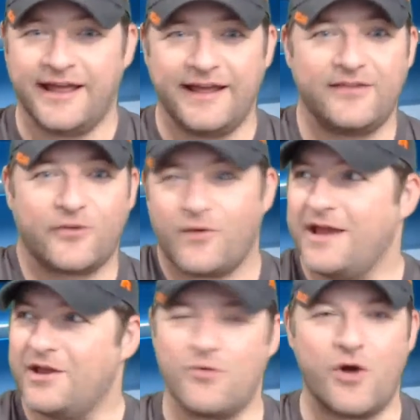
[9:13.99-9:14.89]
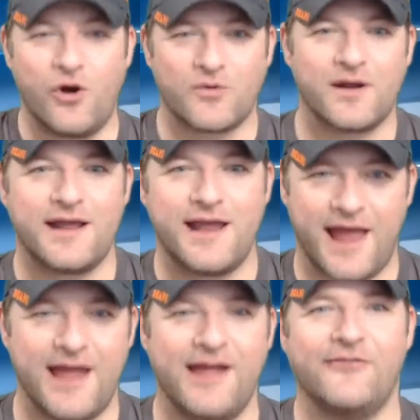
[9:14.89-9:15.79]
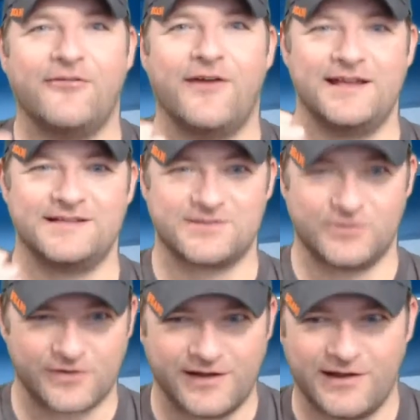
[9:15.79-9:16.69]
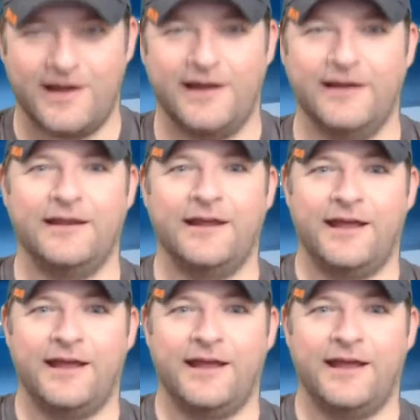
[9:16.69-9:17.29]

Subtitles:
Either way, you already have a storyline